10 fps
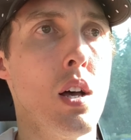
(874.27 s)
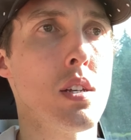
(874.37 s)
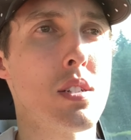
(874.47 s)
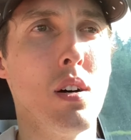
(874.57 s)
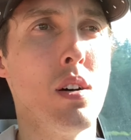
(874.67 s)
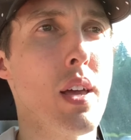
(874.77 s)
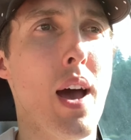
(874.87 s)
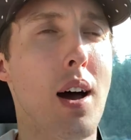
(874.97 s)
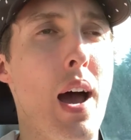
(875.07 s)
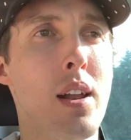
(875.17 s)
So
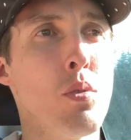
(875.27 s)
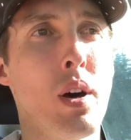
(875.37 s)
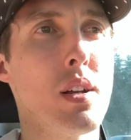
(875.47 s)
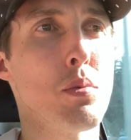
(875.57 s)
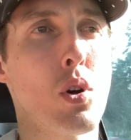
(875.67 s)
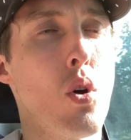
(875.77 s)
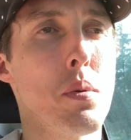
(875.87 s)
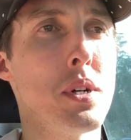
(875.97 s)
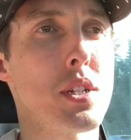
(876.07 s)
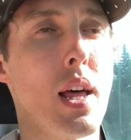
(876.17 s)
yeah, I didn't want to record a
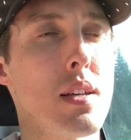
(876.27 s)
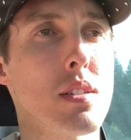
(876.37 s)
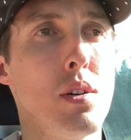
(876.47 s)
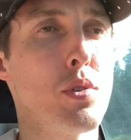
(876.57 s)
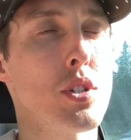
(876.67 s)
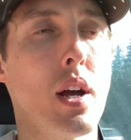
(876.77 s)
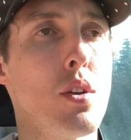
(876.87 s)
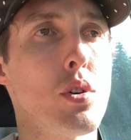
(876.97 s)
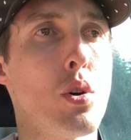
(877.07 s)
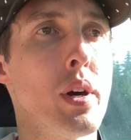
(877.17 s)
bunch of that stuff. We were trying
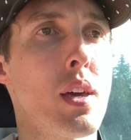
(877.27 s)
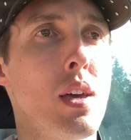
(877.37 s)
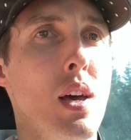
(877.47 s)
to do it quick.